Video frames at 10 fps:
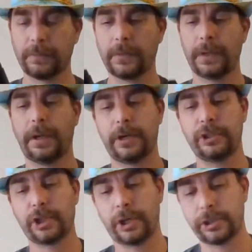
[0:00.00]
a
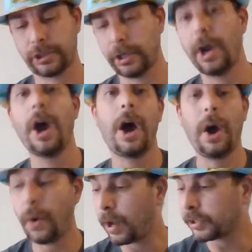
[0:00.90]
charger.
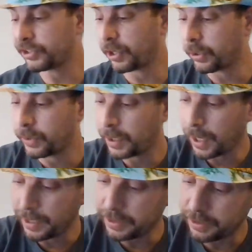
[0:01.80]
Oh, also,
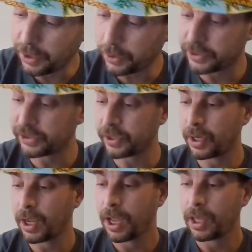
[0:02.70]
I did notice
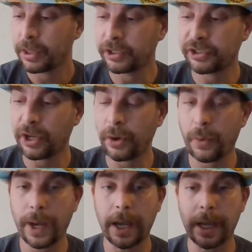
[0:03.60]
there's
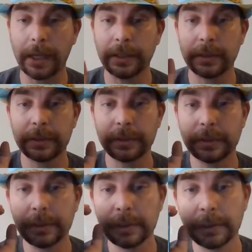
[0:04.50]
no
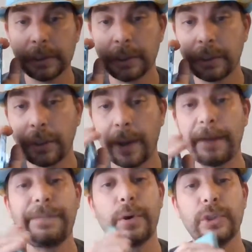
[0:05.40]

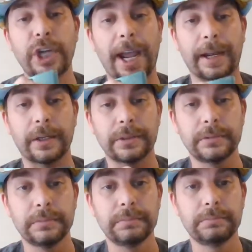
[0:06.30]
headphone jack
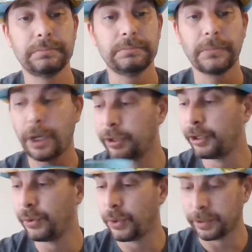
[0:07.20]
on the
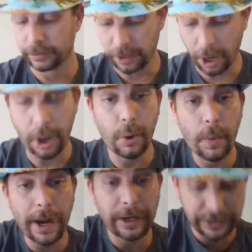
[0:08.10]
new one. All
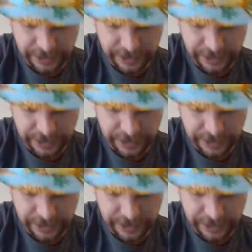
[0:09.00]
wireless